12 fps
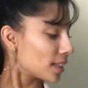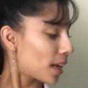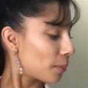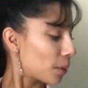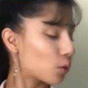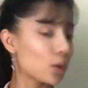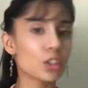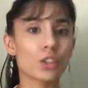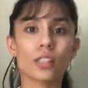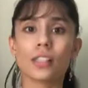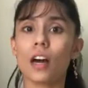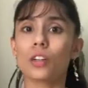time I'm going to
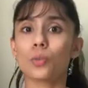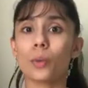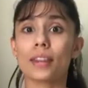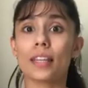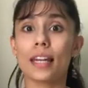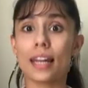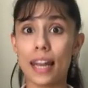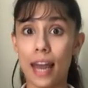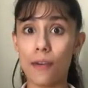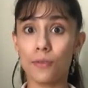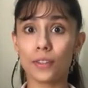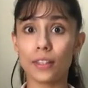start with the
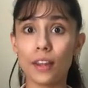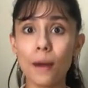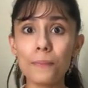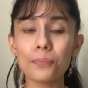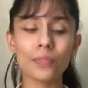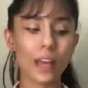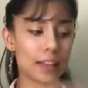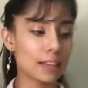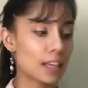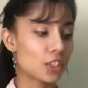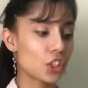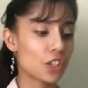left thumb and
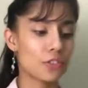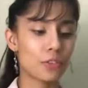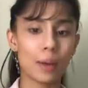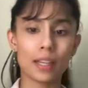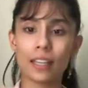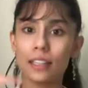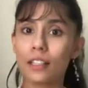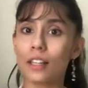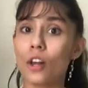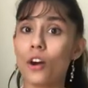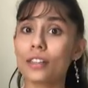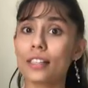then shift my gaze
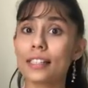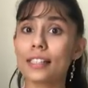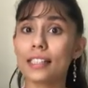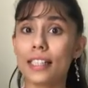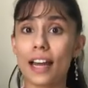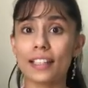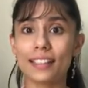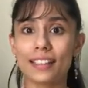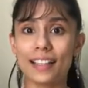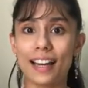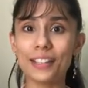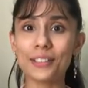along this
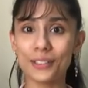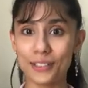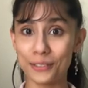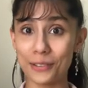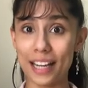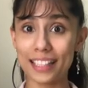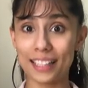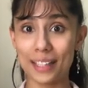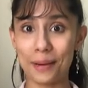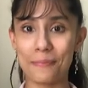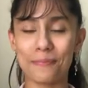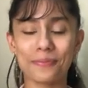diagonal line to the right
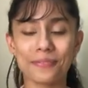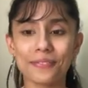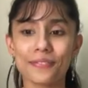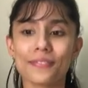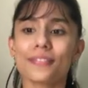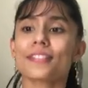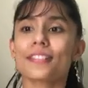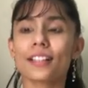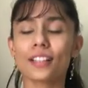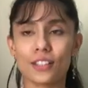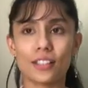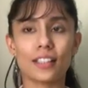thumb
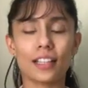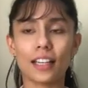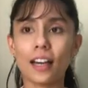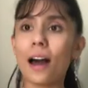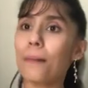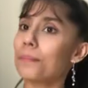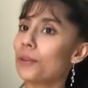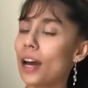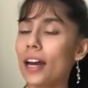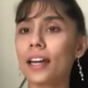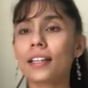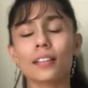sitting
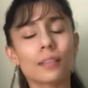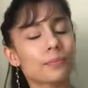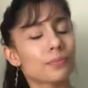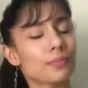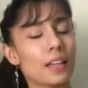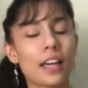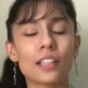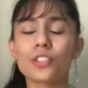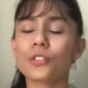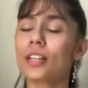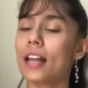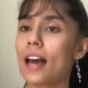upright, head
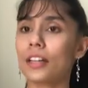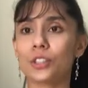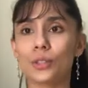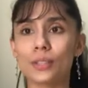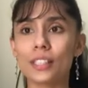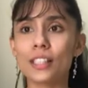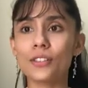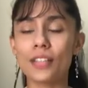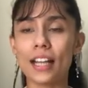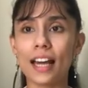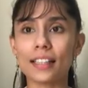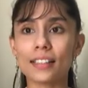is relaxed, shoulders are
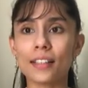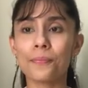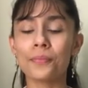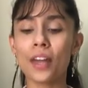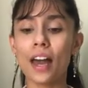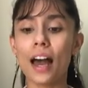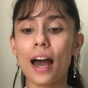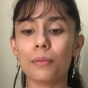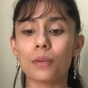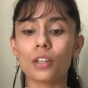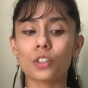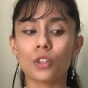relaxed.
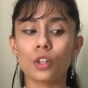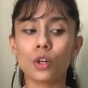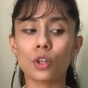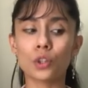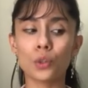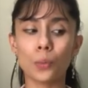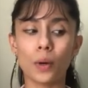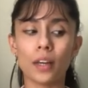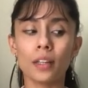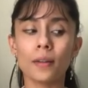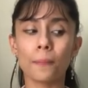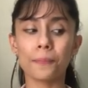I'm going to look
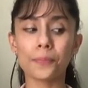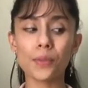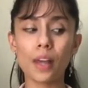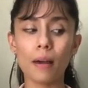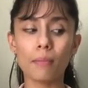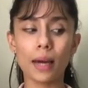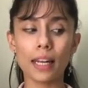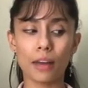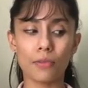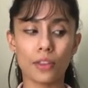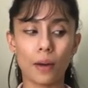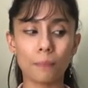toward my
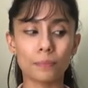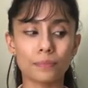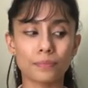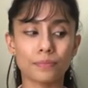left thumb.